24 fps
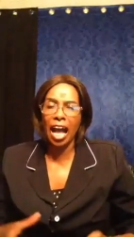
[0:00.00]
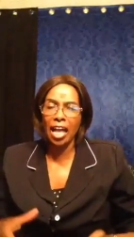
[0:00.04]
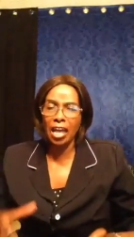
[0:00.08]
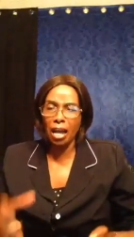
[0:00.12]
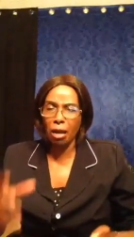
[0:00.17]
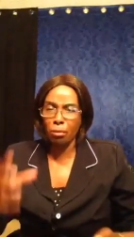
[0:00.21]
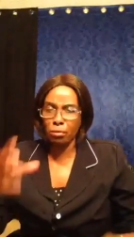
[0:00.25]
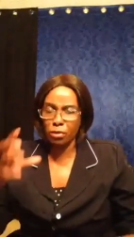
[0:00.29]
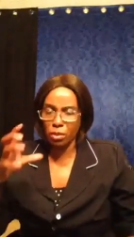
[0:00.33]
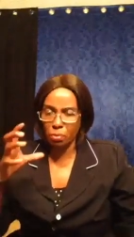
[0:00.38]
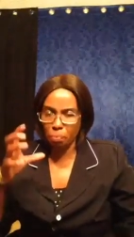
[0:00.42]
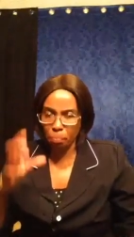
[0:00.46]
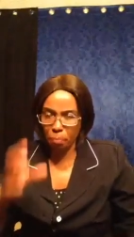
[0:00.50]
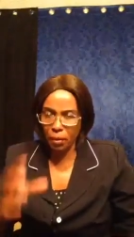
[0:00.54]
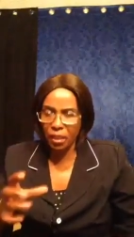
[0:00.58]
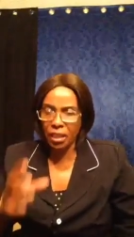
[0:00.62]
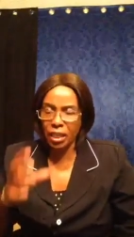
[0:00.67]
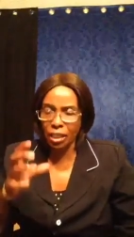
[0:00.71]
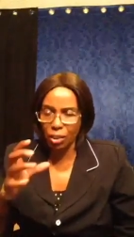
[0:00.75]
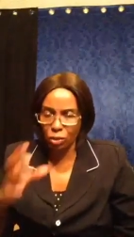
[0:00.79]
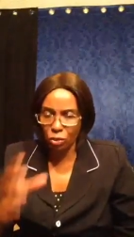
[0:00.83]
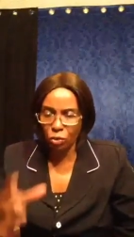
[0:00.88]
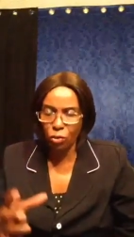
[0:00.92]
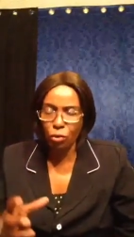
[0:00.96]
I am
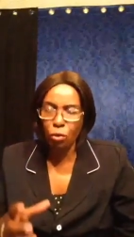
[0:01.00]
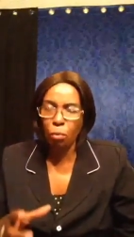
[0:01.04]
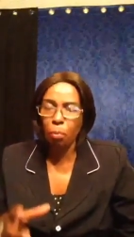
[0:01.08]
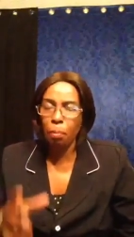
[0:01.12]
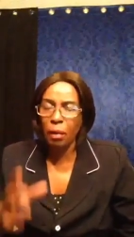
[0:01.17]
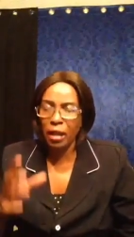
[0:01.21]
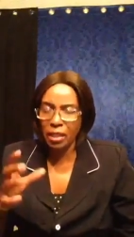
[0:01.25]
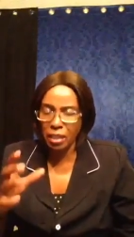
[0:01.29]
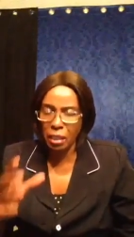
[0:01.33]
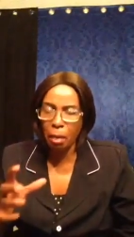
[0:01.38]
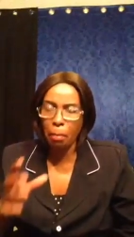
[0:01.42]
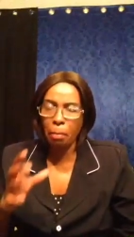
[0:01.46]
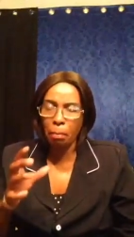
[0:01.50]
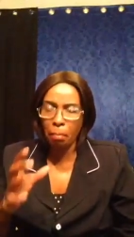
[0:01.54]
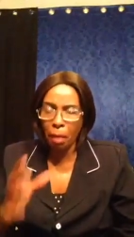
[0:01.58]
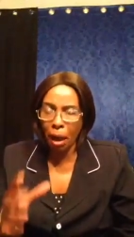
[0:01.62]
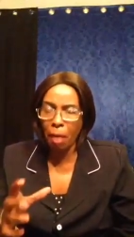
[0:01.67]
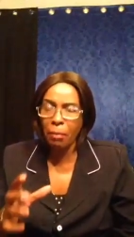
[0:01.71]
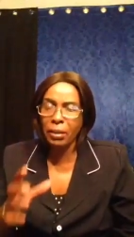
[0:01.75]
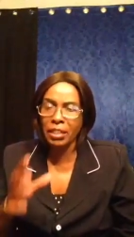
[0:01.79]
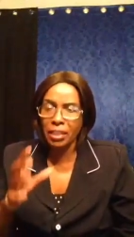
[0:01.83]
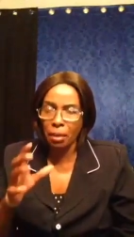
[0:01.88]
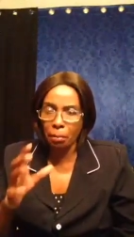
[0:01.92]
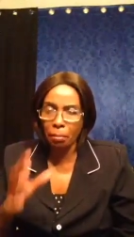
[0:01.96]
speaking to you by the
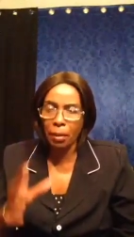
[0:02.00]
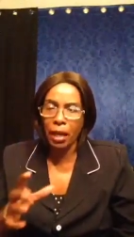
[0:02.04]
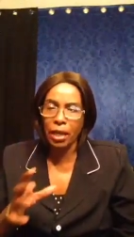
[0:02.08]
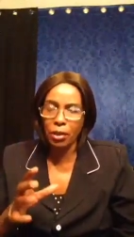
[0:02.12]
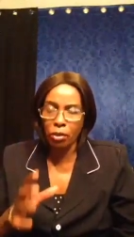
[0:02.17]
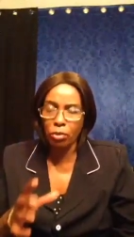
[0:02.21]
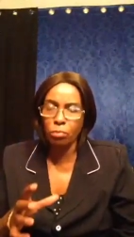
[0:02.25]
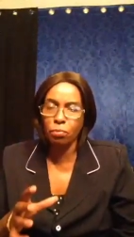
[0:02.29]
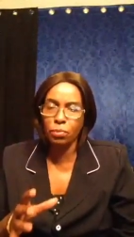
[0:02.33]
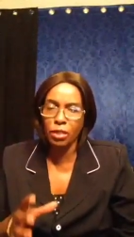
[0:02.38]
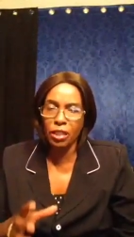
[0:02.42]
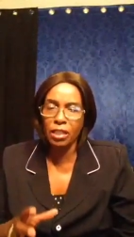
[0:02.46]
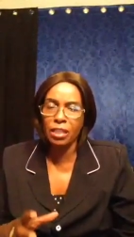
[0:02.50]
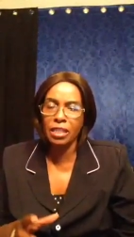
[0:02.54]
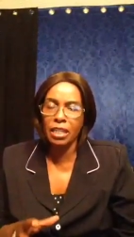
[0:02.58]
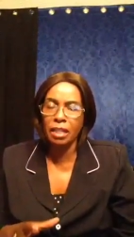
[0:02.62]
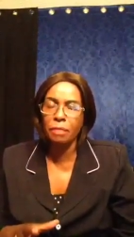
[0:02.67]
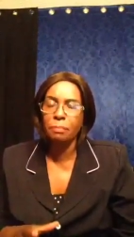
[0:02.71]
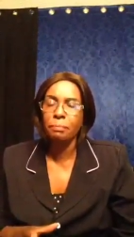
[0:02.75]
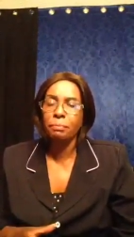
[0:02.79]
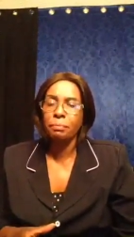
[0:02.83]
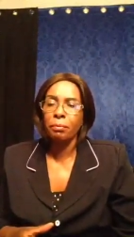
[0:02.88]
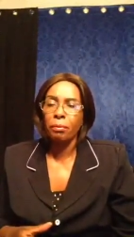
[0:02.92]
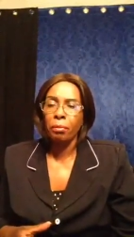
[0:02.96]
power and the blood of Jesus.